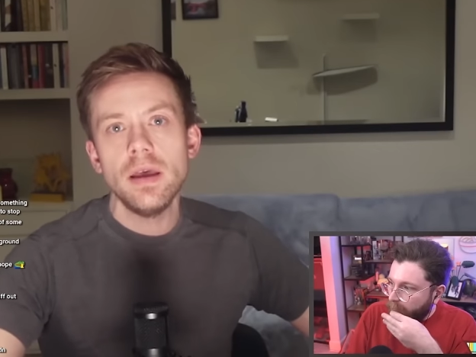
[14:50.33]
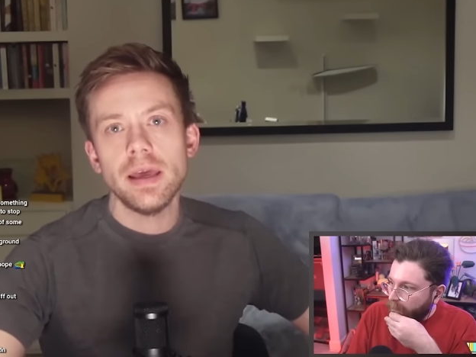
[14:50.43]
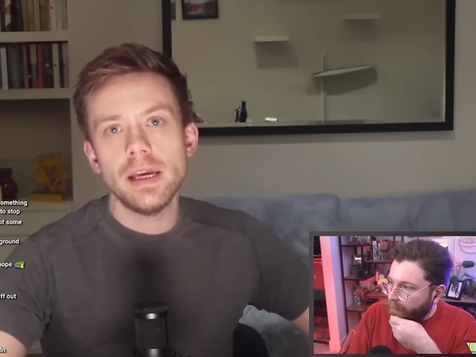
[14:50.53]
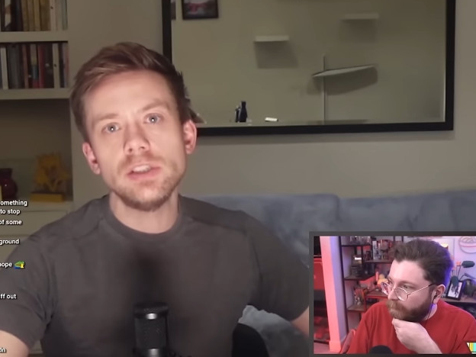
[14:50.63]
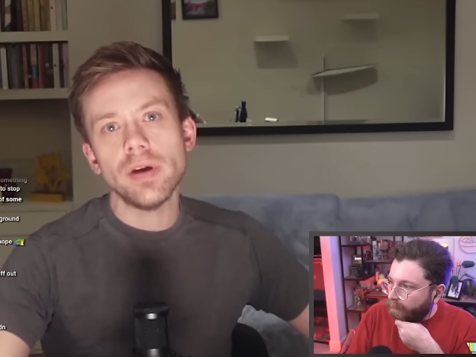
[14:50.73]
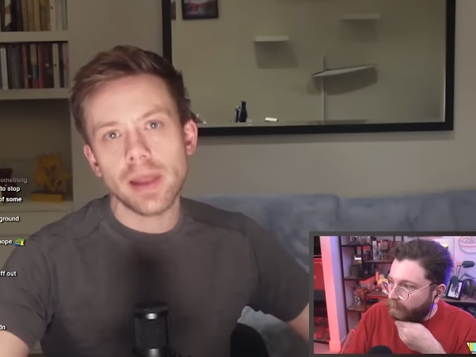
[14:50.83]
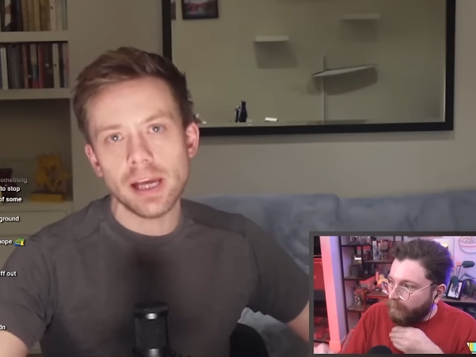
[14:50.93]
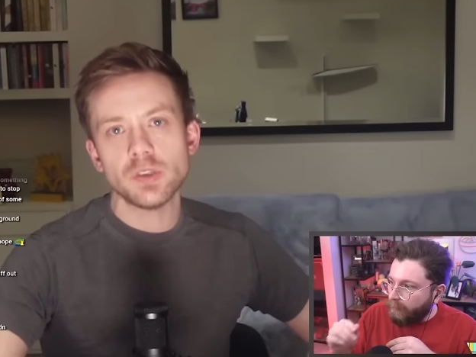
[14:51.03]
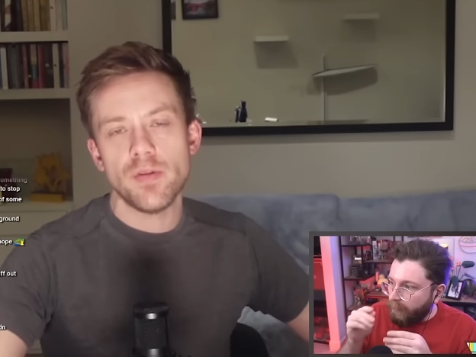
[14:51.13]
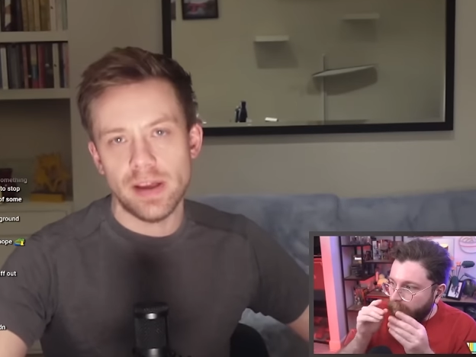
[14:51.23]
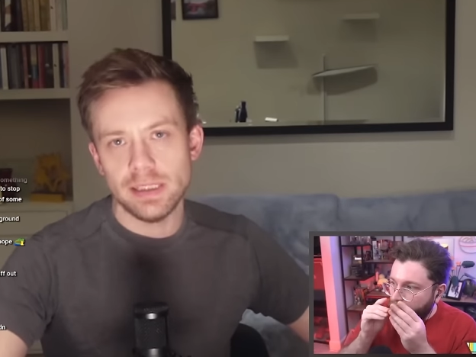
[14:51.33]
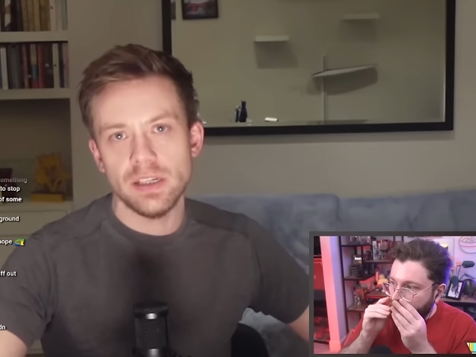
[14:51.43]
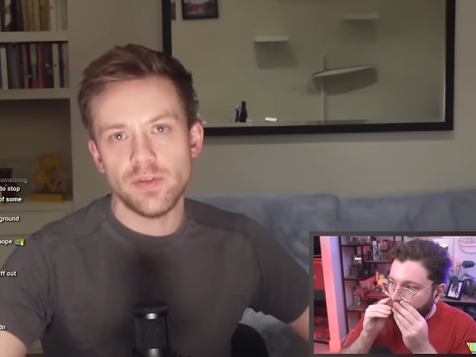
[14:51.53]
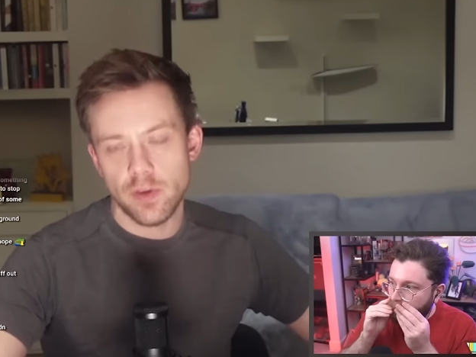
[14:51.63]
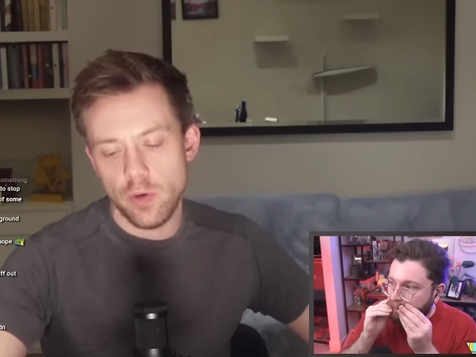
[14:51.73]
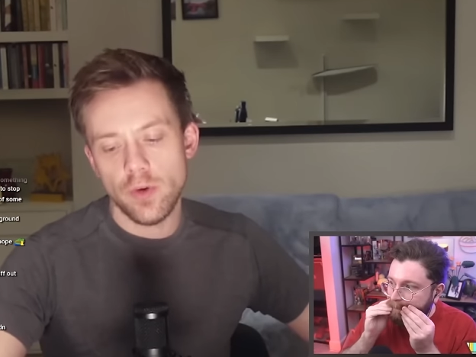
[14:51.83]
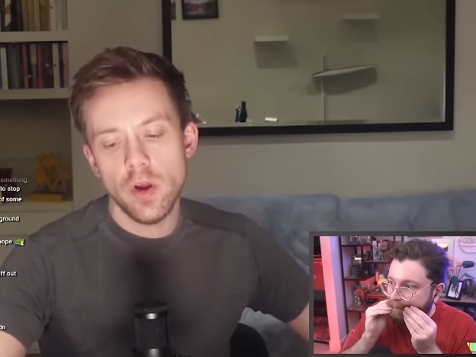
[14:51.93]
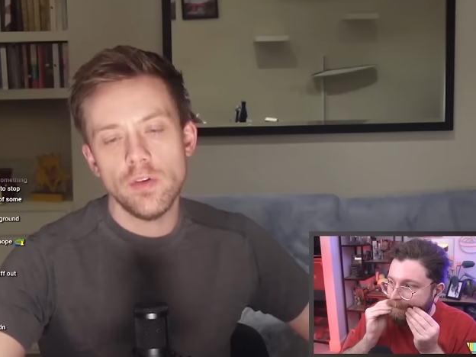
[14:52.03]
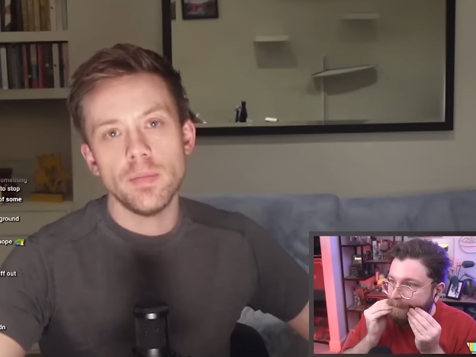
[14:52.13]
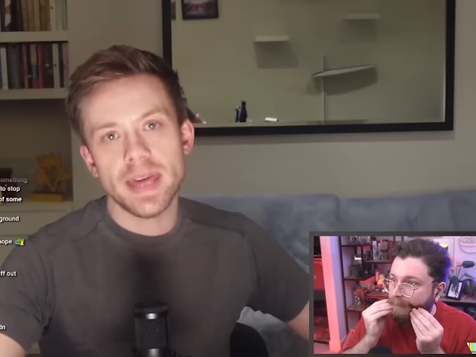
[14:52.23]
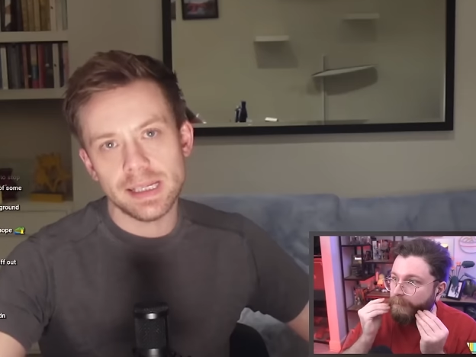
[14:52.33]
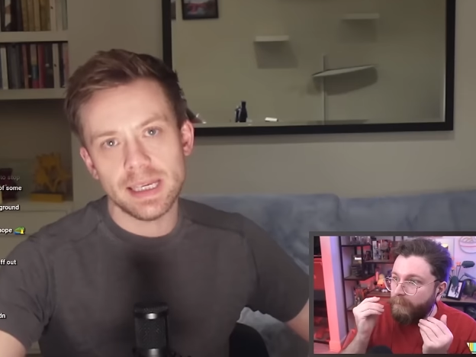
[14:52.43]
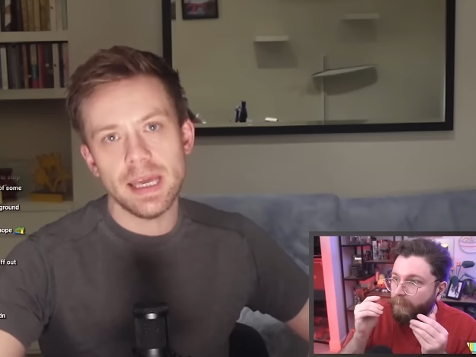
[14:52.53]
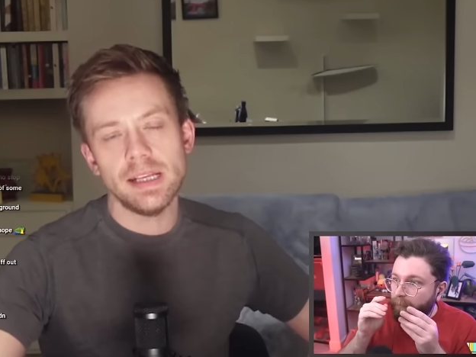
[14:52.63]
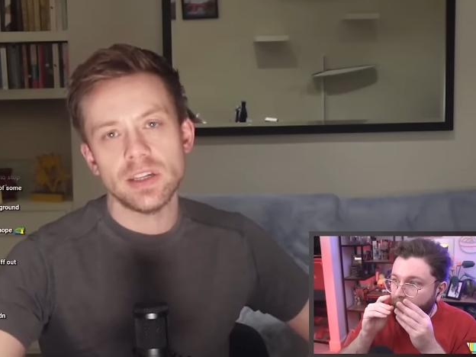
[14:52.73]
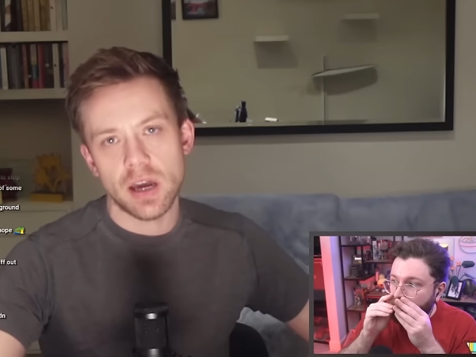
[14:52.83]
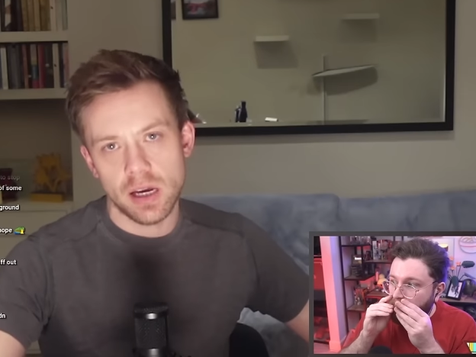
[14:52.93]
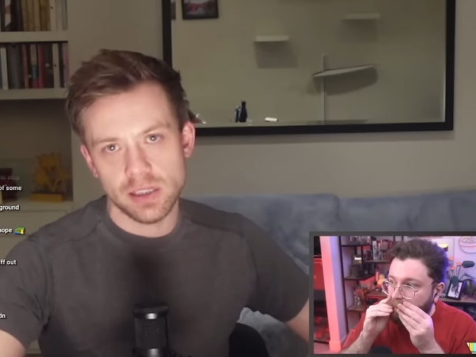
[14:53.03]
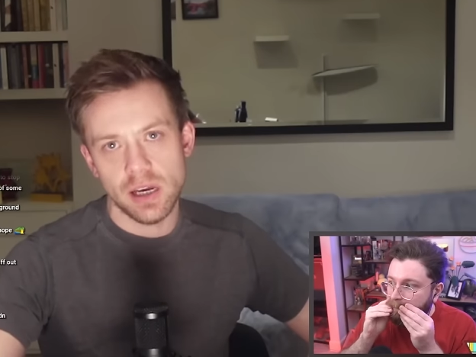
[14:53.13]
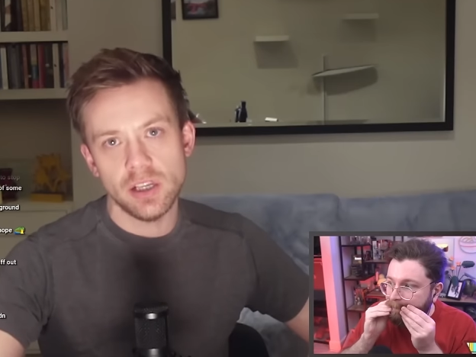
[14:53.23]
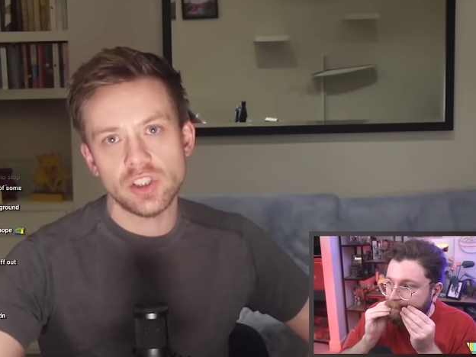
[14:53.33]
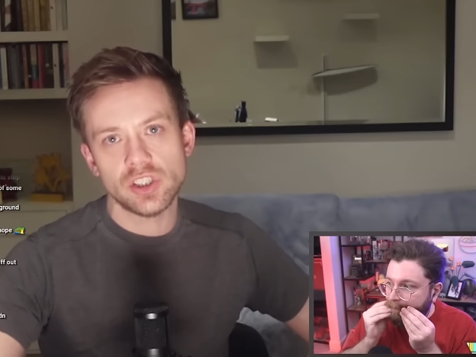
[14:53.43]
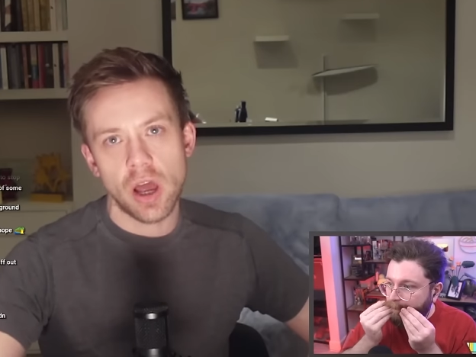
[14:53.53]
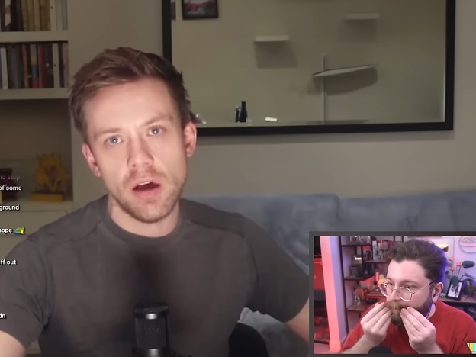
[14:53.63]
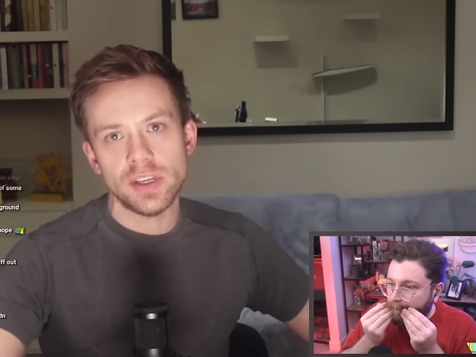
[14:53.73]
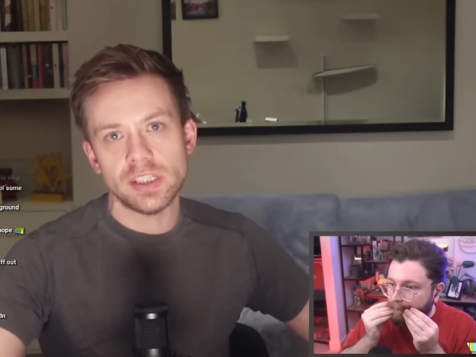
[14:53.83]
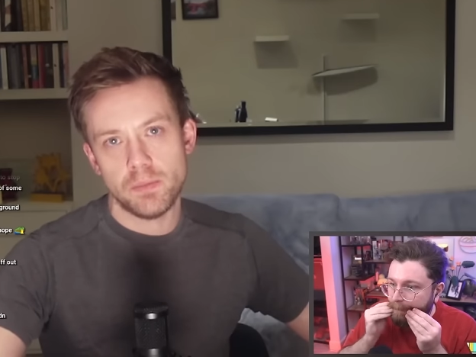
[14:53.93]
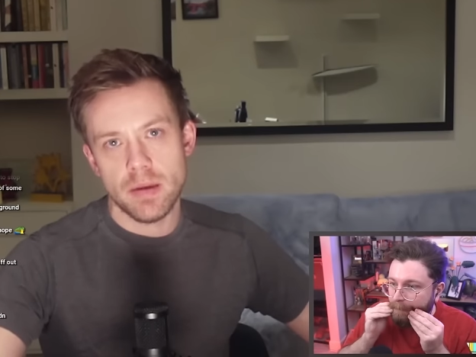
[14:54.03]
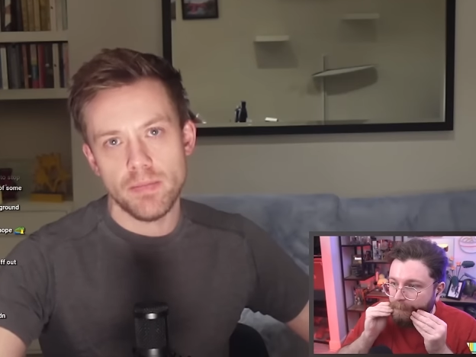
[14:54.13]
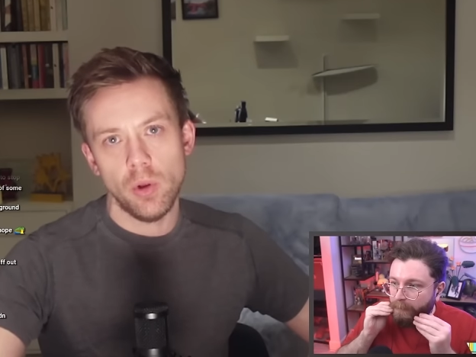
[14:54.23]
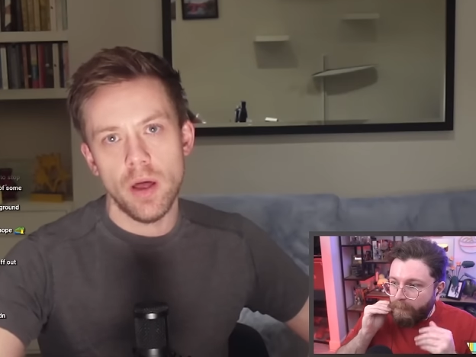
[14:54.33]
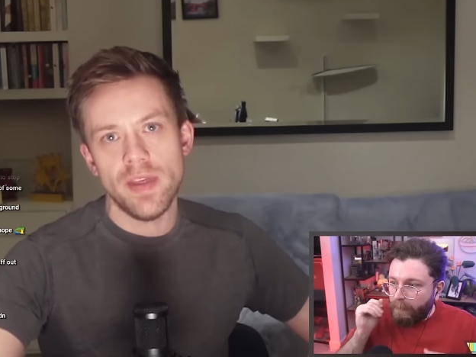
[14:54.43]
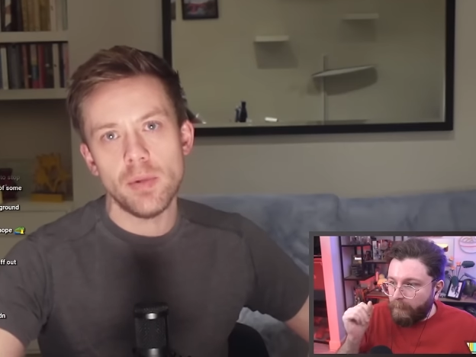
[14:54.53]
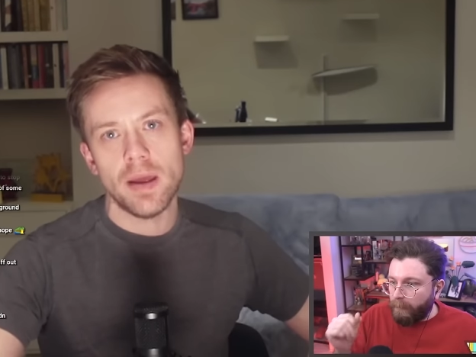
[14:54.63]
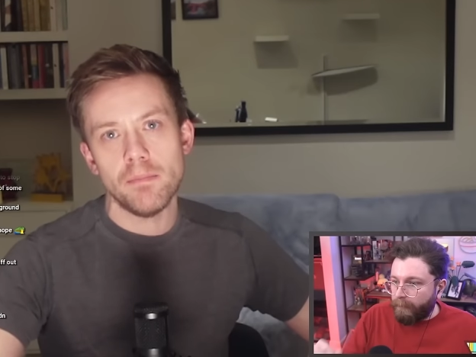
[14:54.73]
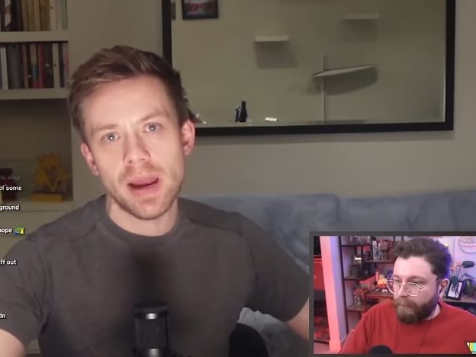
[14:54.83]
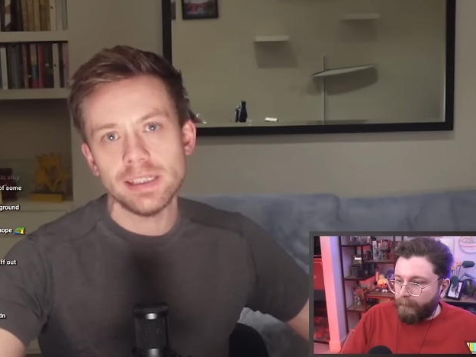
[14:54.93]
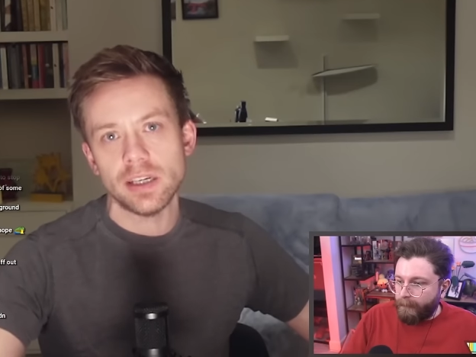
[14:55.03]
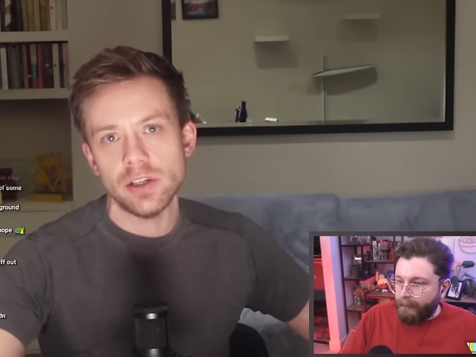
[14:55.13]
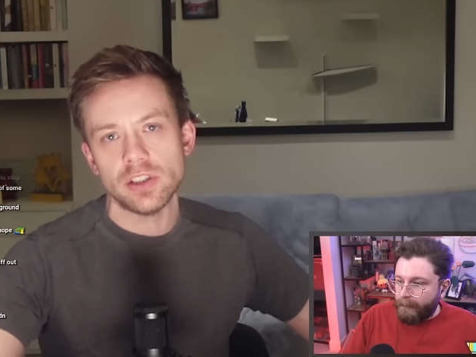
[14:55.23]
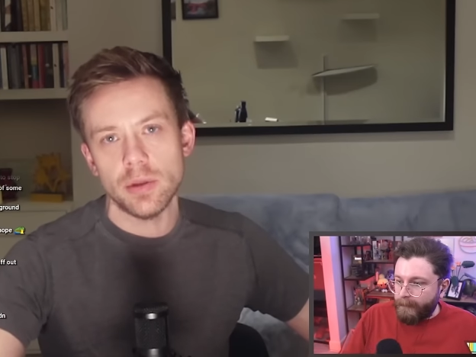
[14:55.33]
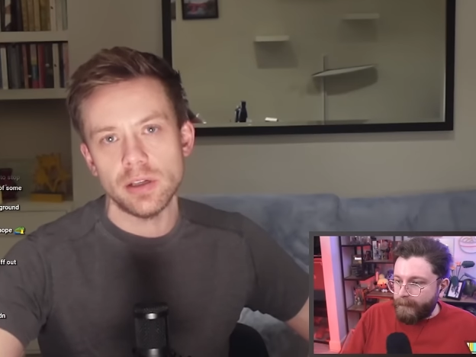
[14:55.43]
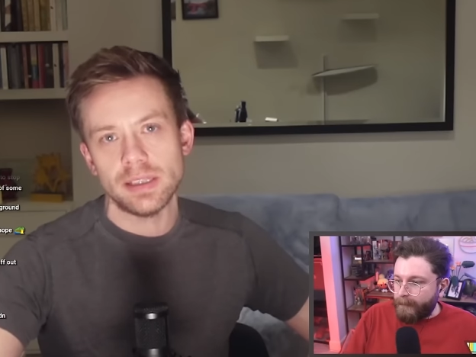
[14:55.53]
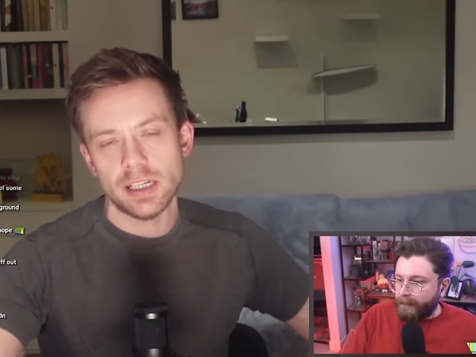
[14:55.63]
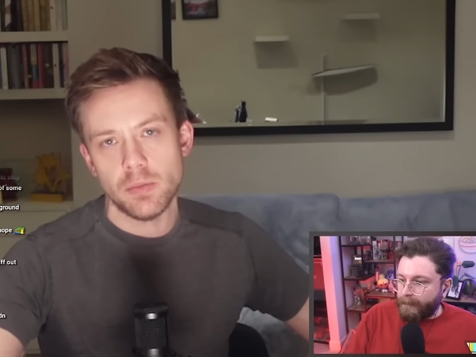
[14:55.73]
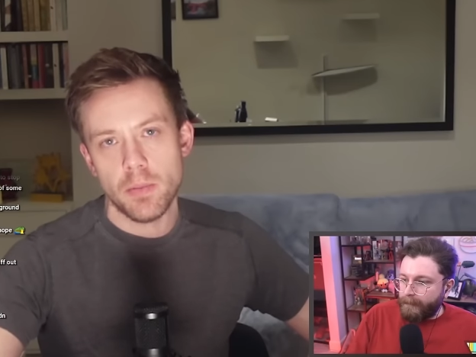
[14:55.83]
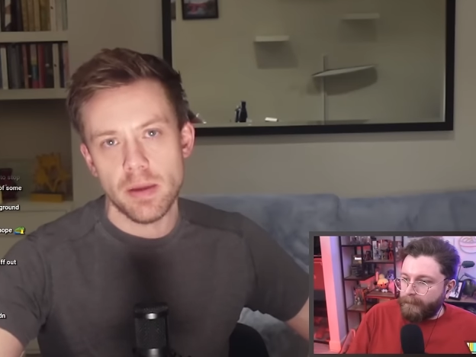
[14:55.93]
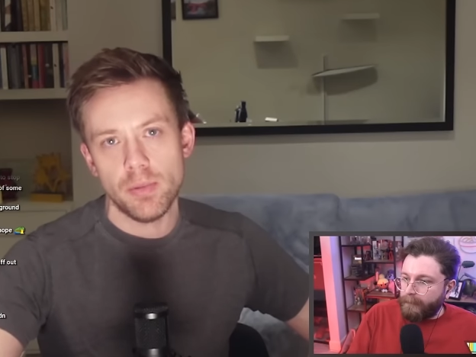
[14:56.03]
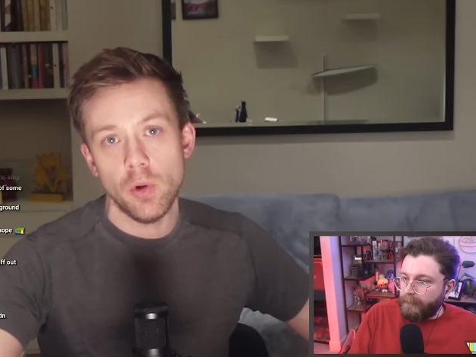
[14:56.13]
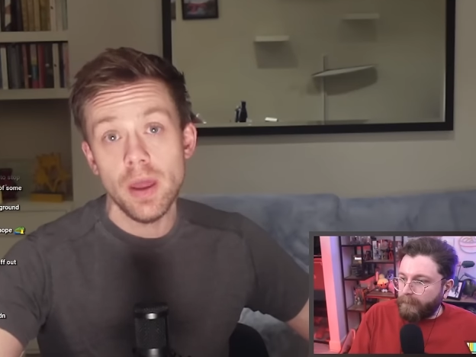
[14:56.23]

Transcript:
Speaker 1: Israel has prevented food from getting into Gaza, starved its people, and then when it massacres some of those desperate people,